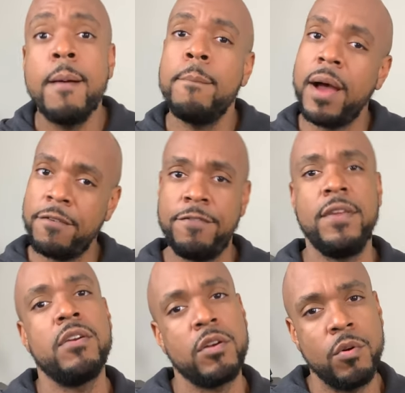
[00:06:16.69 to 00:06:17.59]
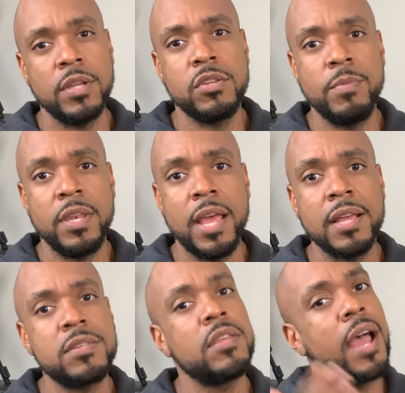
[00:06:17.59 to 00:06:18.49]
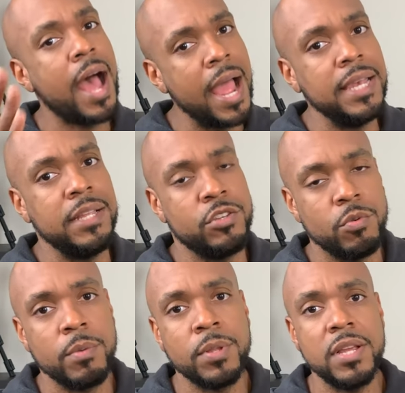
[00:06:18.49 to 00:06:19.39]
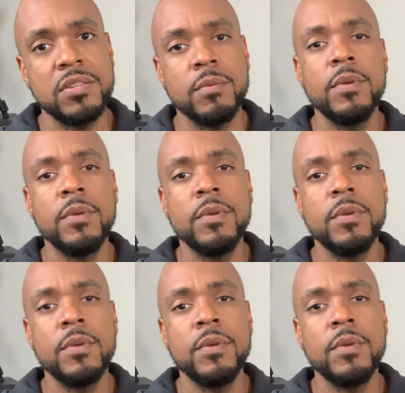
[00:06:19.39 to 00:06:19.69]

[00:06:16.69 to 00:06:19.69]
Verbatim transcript: my feet are going to be next, I need to replace them.